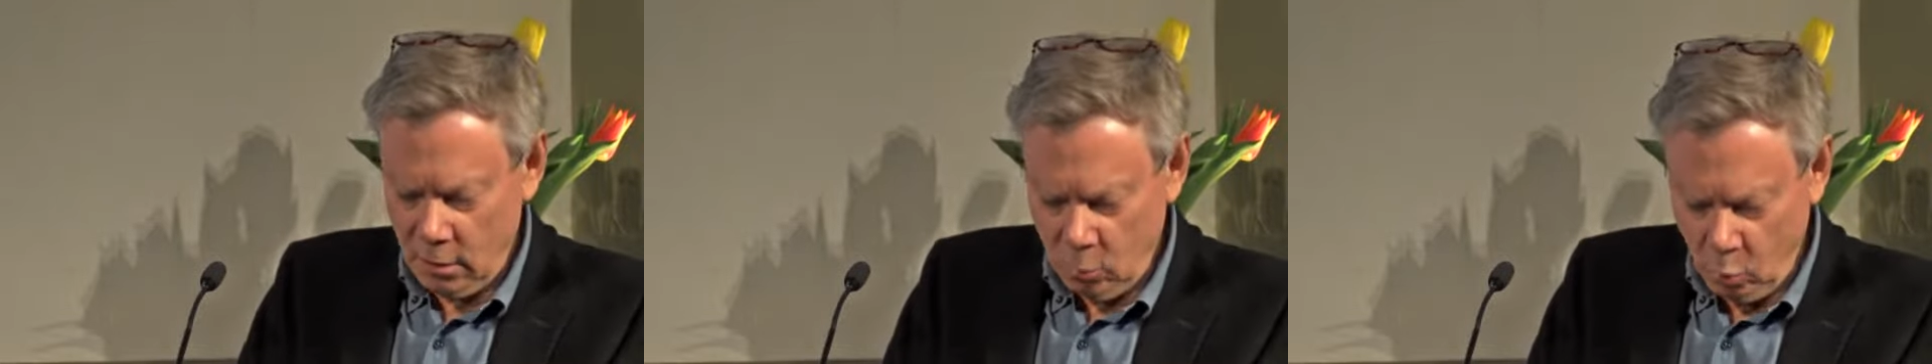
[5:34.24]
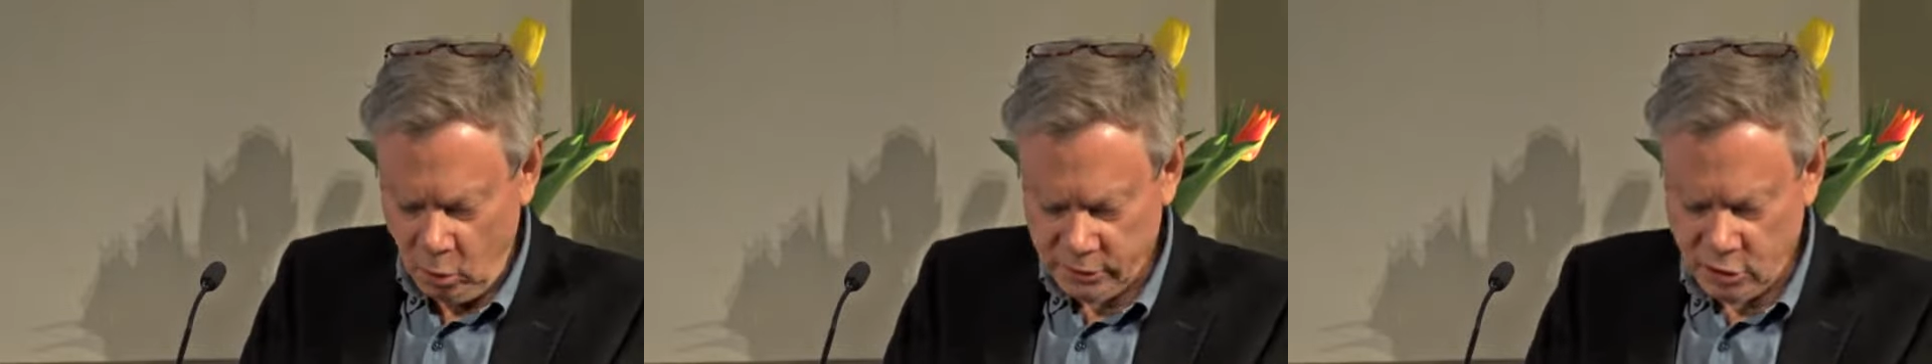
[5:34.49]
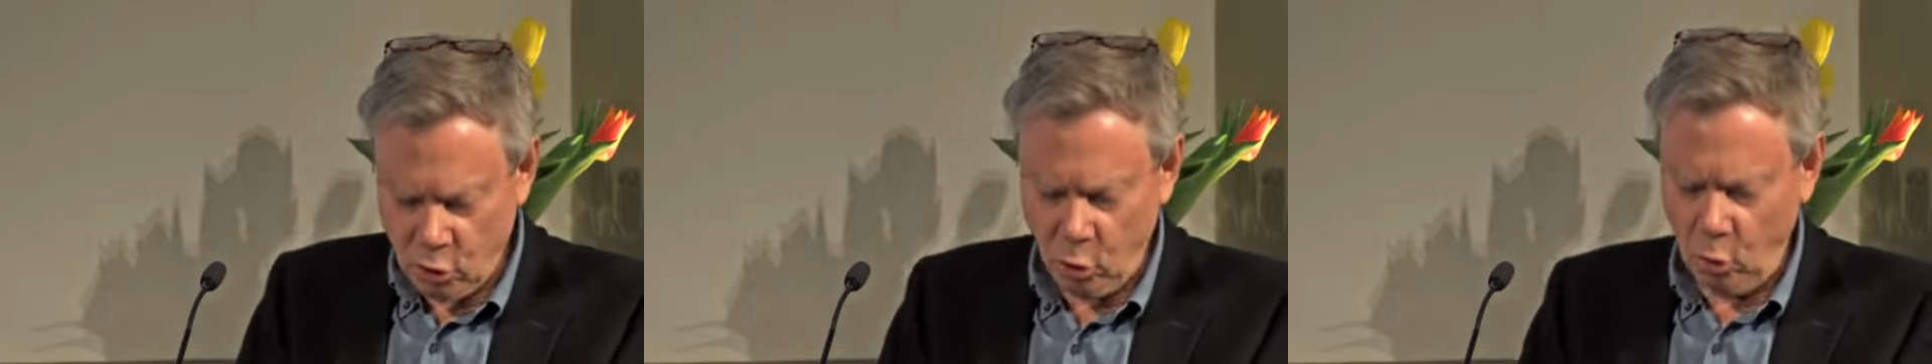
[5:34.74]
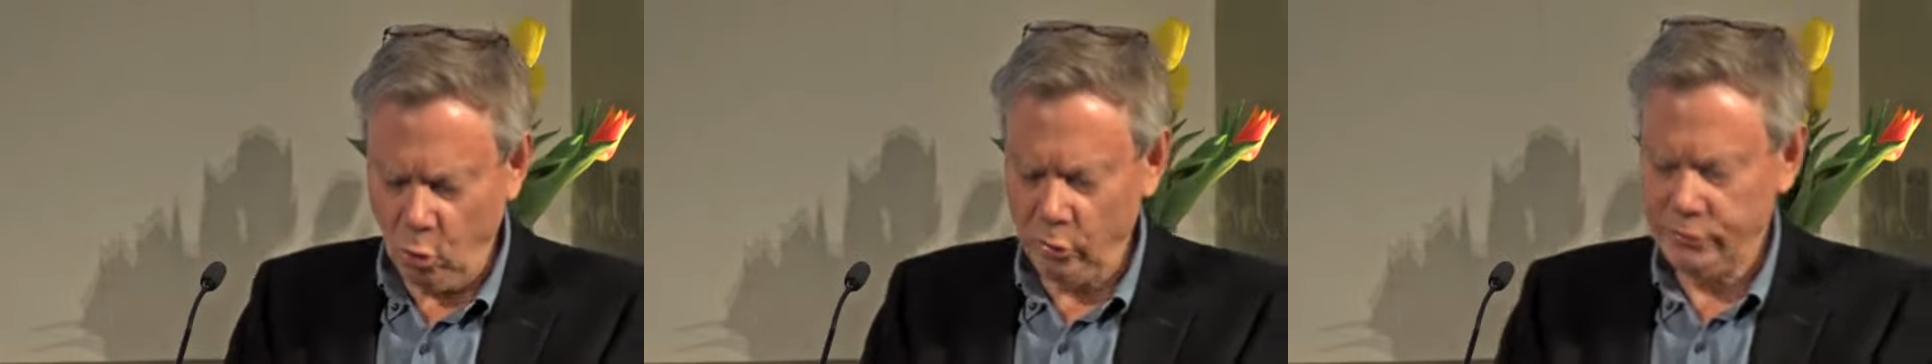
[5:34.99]
what's
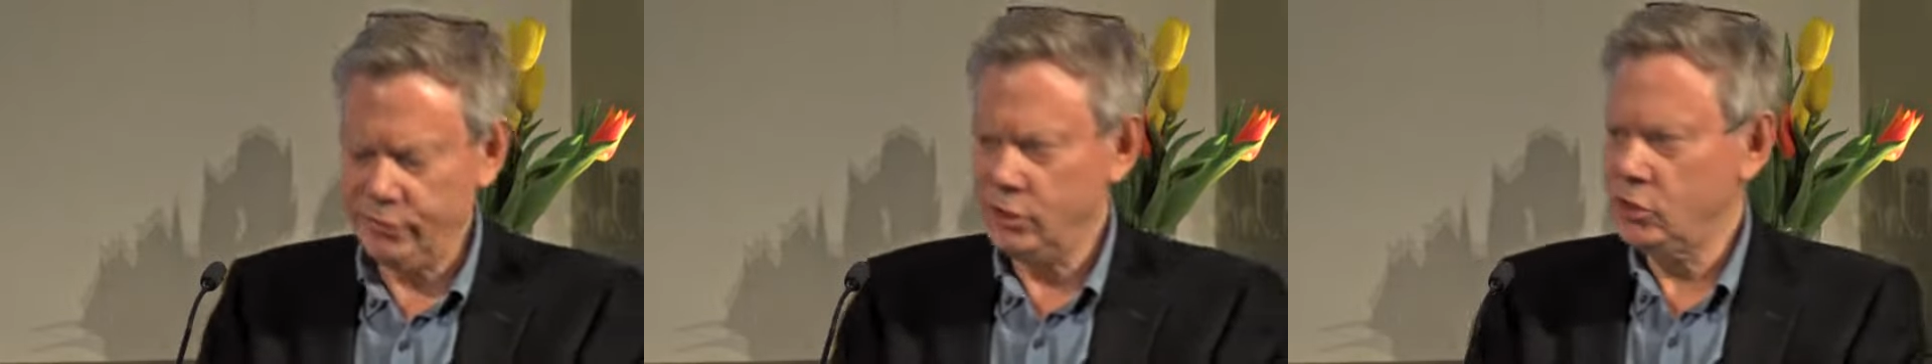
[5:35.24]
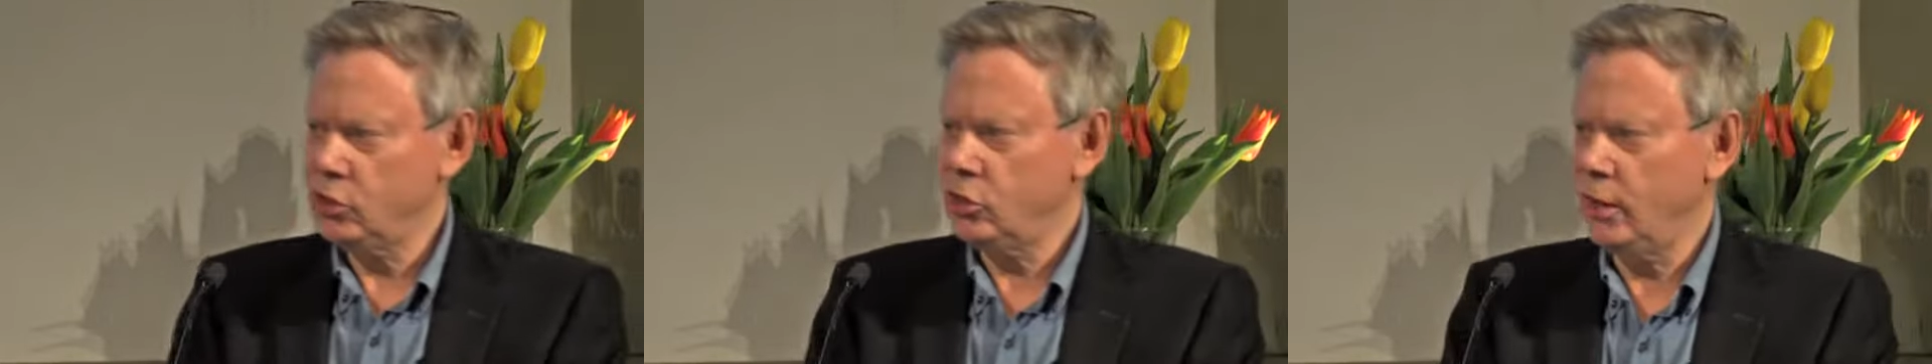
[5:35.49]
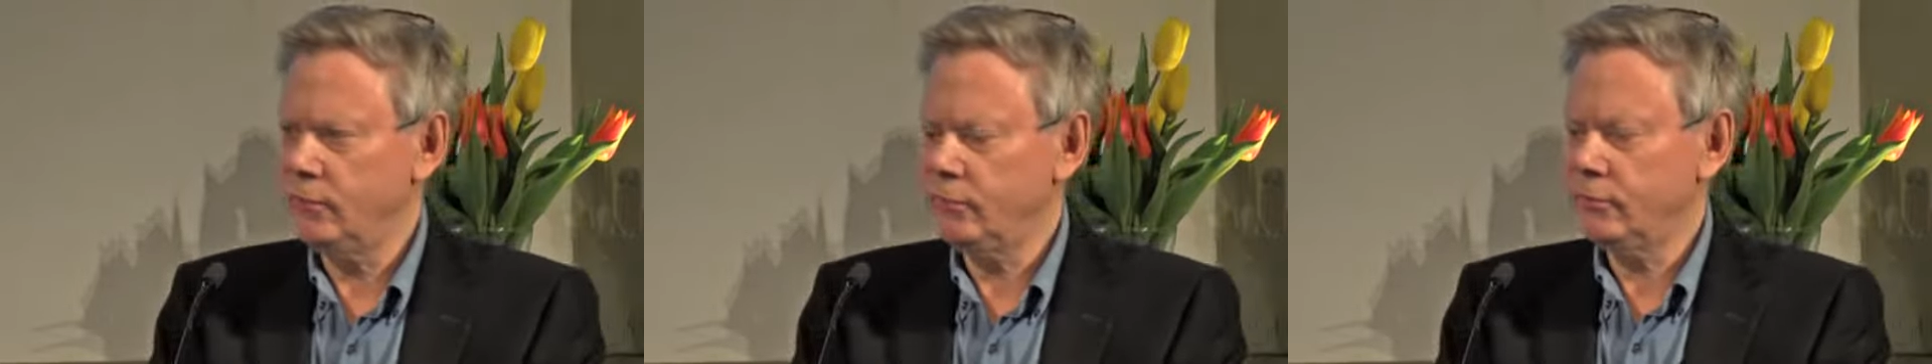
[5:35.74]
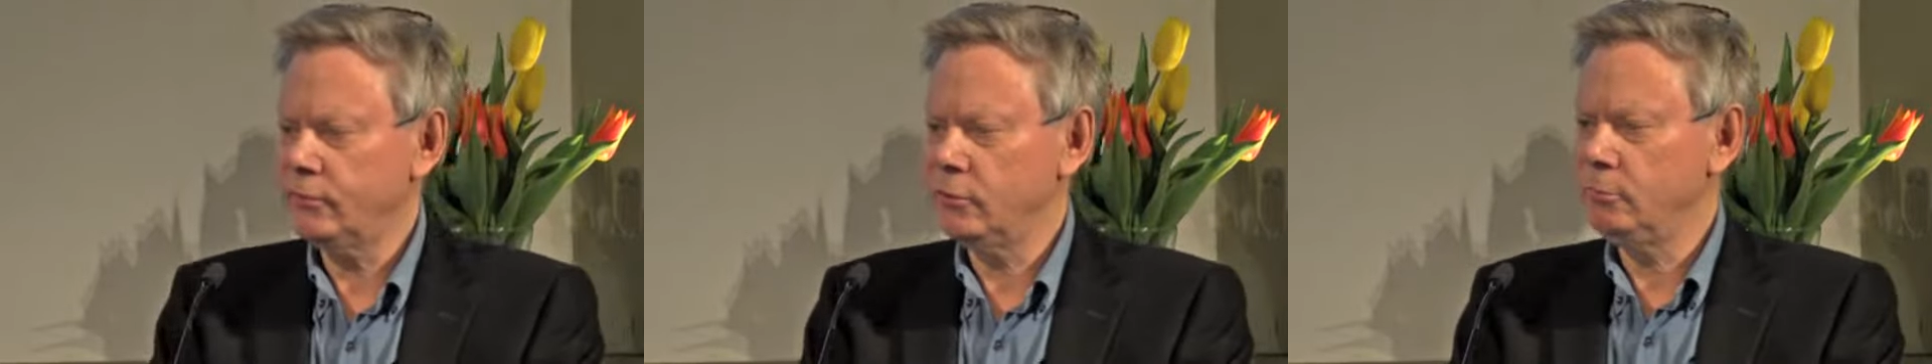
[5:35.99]
caused this
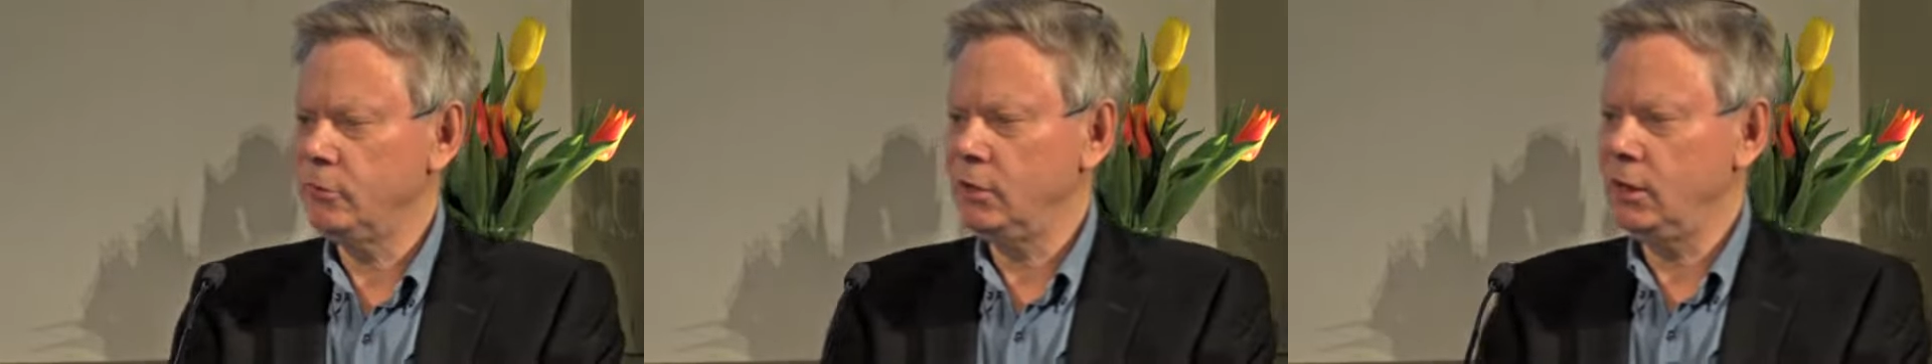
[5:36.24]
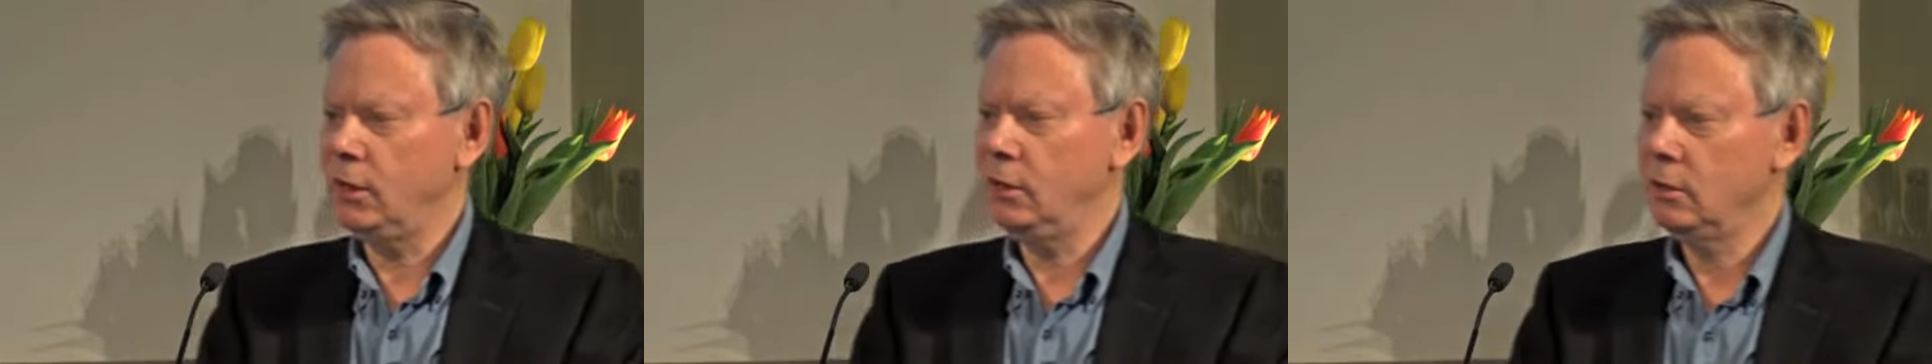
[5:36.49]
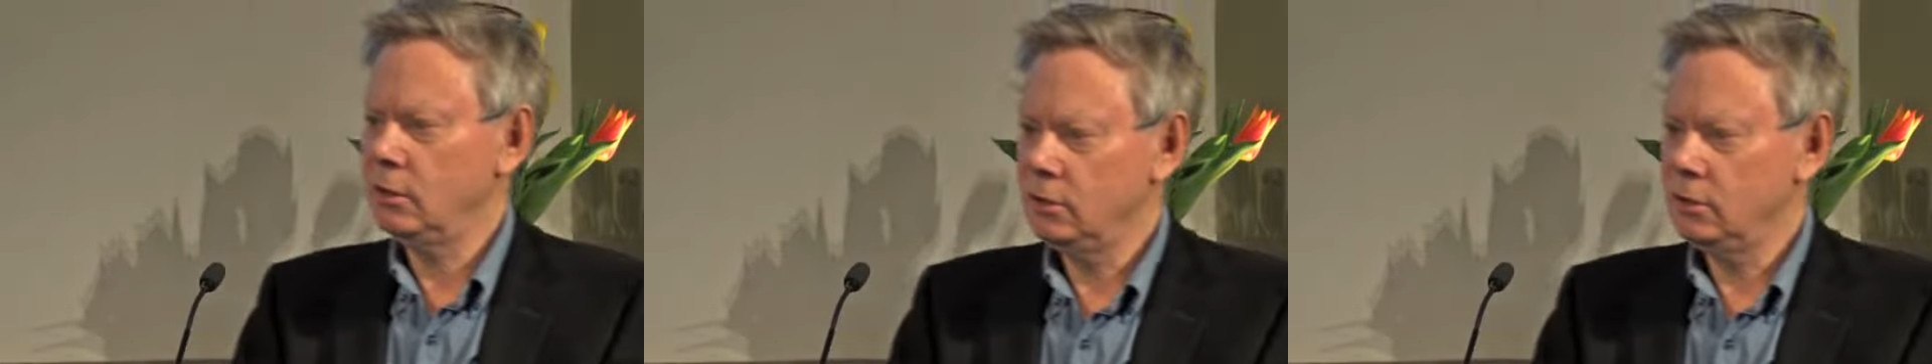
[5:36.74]
shift from the